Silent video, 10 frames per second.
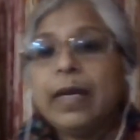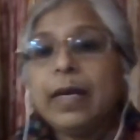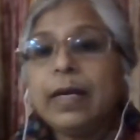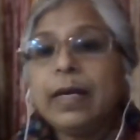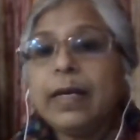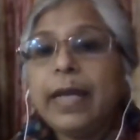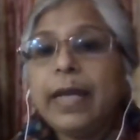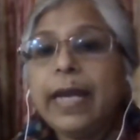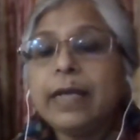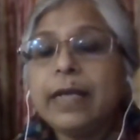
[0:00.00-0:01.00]

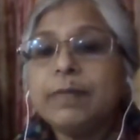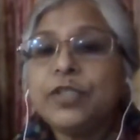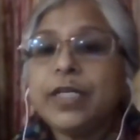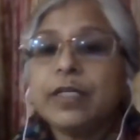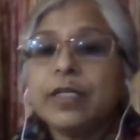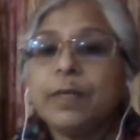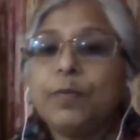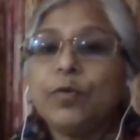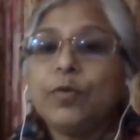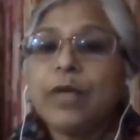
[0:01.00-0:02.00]
Ekamjeet
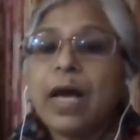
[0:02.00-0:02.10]
Kapoor,